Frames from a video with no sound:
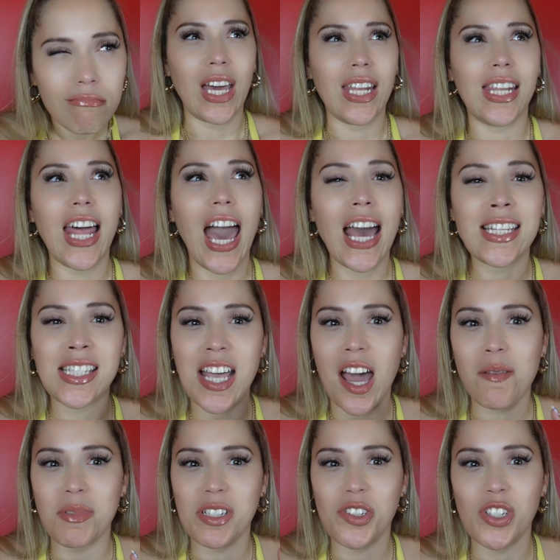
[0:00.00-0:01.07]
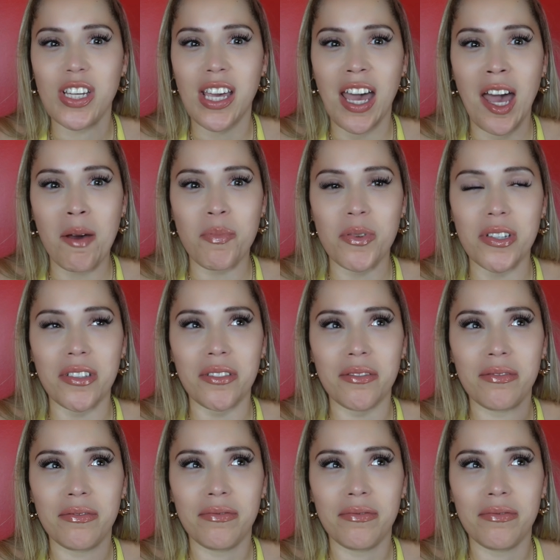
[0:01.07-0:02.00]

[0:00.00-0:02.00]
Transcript: Last time this happened,